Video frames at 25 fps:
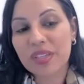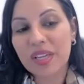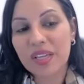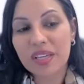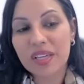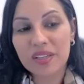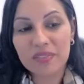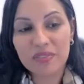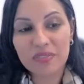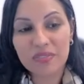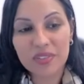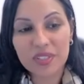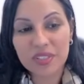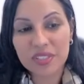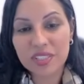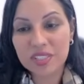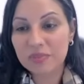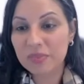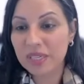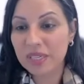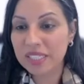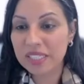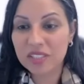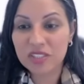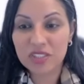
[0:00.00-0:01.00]
if there's
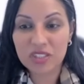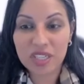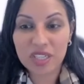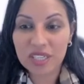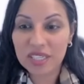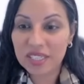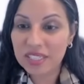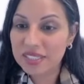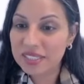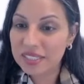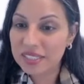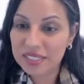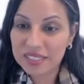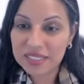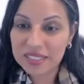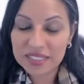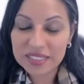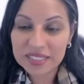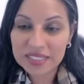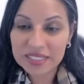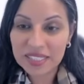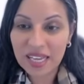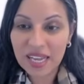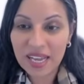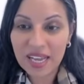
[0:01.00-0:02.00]
many drugs in
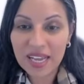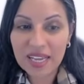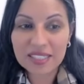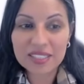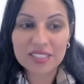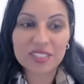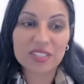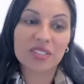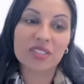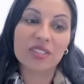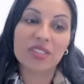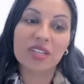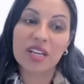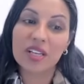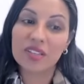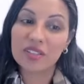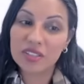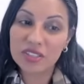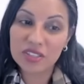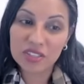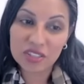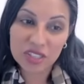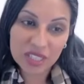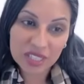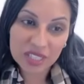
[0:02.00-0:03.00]
this class or
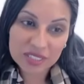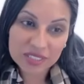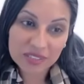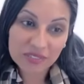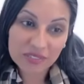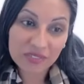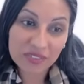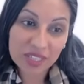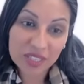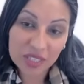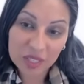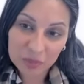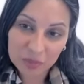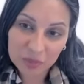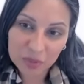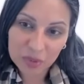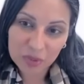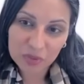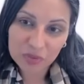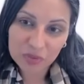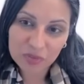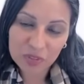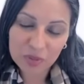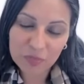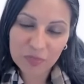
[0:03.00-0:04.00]
other drugs
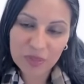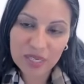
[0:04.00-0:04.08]
available for